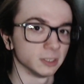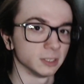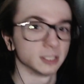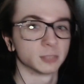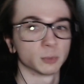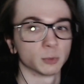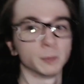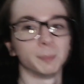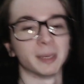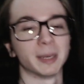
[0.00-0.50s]

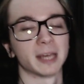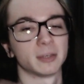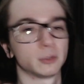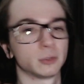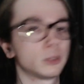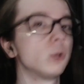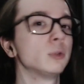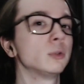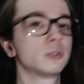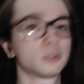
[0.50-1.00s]
It's what
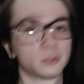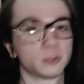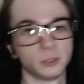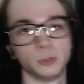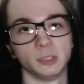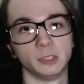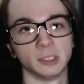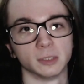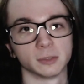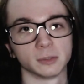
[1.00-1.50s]
BattleGoat
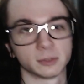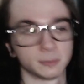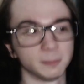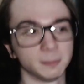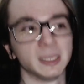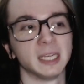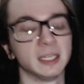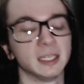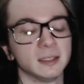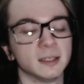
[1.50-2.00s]
Studios
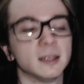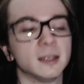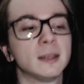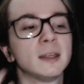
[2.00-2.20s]
made